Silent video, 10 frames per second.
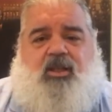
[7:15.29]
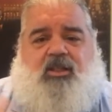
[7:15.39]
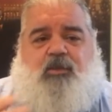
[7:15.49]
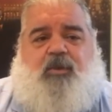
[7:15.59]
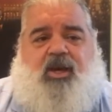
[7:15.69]
that
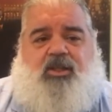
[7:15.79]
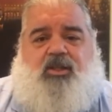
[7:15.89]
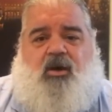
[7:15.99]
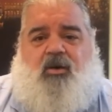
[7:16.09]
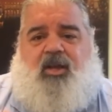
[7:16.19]
spice
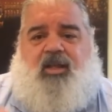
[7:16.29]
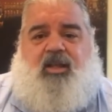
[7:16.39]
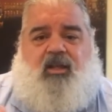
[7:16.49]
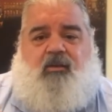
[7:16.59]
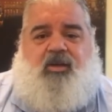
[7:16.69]
going and get
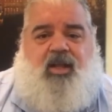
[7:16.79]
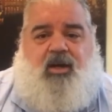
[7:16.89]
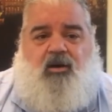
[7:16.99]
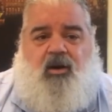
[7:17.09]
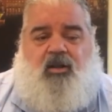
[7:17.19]
a little bit of
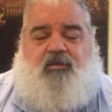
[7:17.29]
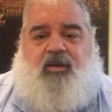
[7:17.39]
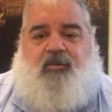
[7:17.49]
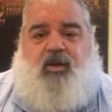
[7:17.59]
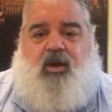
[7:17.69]
that garlic
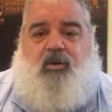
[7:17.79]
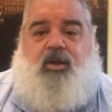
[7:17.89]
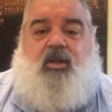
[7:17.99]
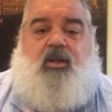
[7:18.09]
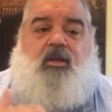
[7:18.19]
flavor going.